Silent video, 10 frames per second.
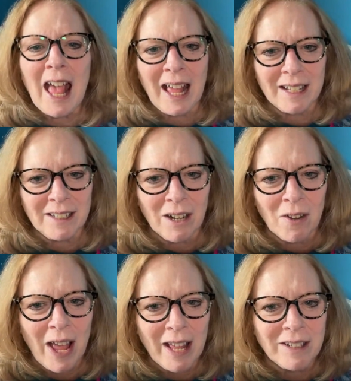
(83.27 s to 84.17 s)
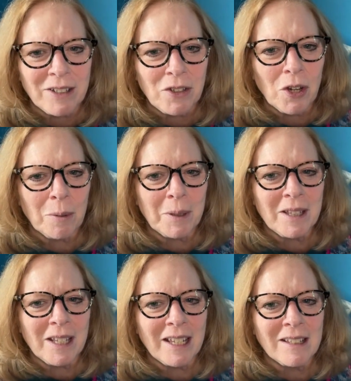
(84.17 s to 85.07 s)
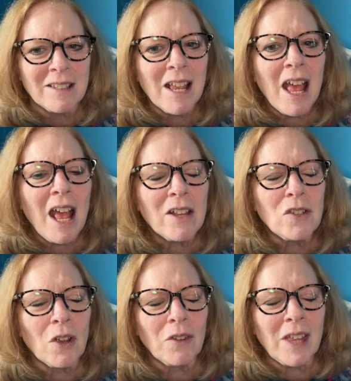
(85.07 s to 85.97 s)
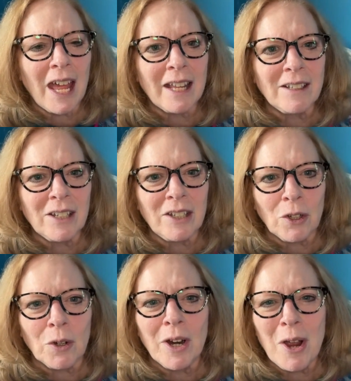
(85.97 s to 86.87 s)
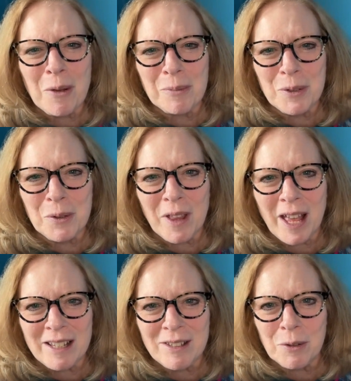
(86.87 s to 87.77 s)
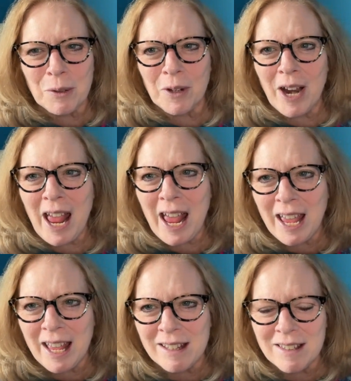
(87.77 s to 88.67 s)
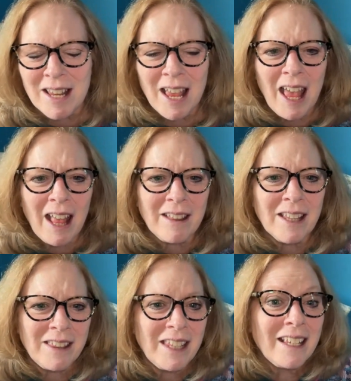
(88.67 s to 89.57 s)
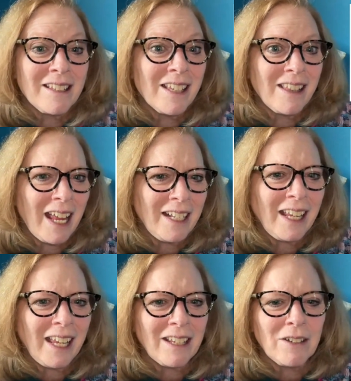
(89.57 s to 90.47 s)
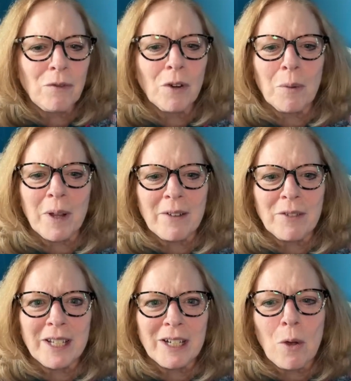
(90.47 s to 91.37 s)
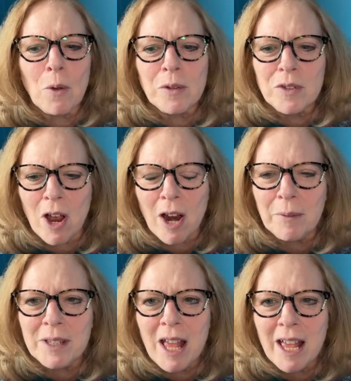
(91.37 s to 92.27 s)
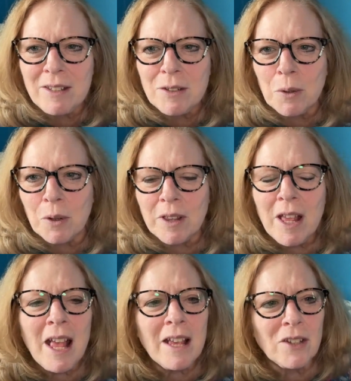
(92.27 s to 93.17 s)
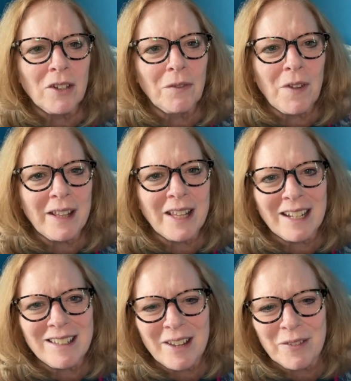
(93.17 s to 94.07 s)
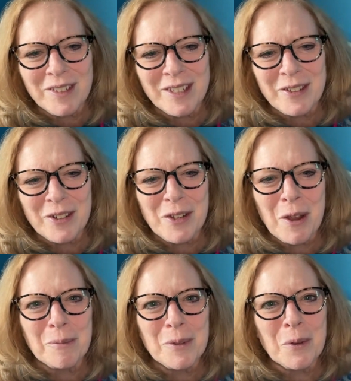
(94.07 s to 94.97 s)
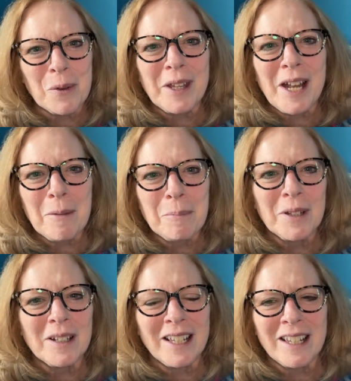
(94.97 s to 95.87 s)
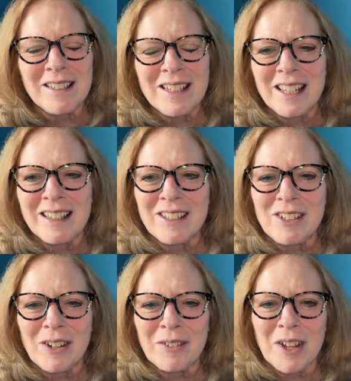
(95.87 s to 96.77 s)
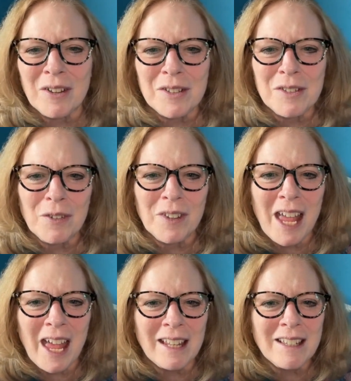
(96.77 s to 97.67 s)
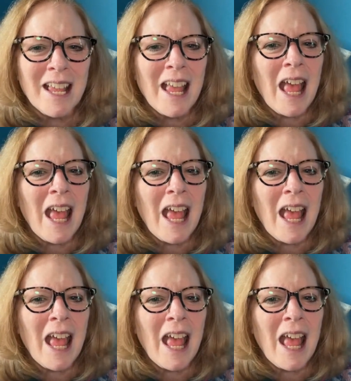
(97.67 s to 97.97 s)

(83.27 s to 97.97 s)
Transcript: and how to determine things so that your homeschool high schooler has the things that they need for whatever their goals are with high school. So you find that at Seven Sisters Homeschool, and I'll put links in the show notes for that.